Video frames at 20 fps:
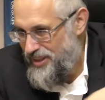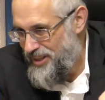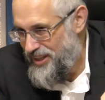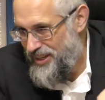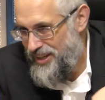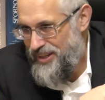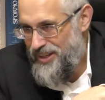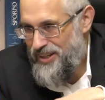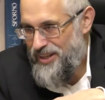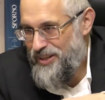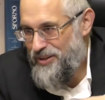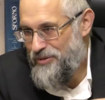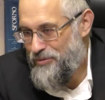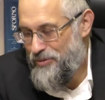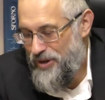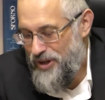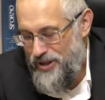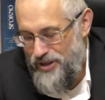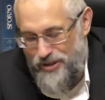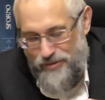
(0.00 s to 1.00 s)

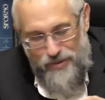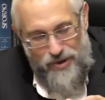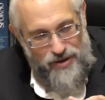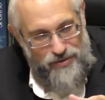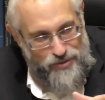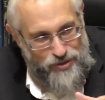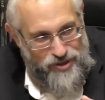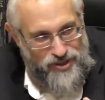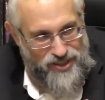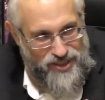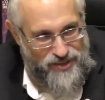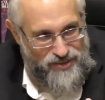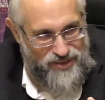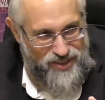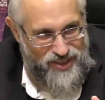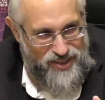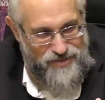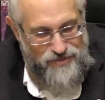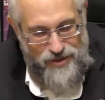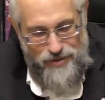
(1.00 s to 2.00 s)
way of looking at things.